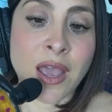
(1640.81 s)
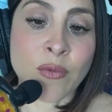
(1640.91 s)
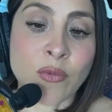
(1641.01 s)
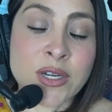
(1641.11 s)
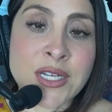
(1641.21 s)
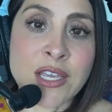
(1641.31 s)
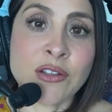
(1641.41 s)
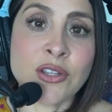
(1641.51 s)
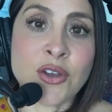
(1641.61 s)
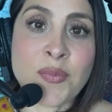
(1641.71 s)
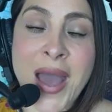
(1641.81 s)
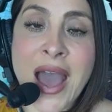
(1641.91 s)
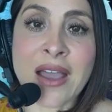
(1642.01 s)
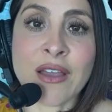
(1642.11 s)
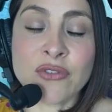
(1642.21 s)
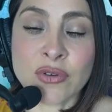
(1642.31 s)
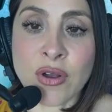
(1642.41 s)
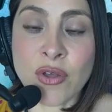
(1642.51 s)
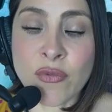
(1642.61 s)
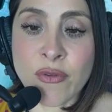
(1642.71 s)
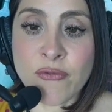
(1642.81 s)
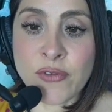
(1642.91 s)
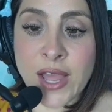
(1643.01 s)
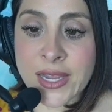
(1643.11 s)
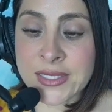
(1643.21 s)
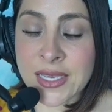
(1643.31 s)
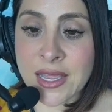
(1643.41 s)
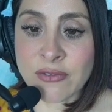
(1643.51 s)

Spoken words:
And one day you'll look back after all the reflecting,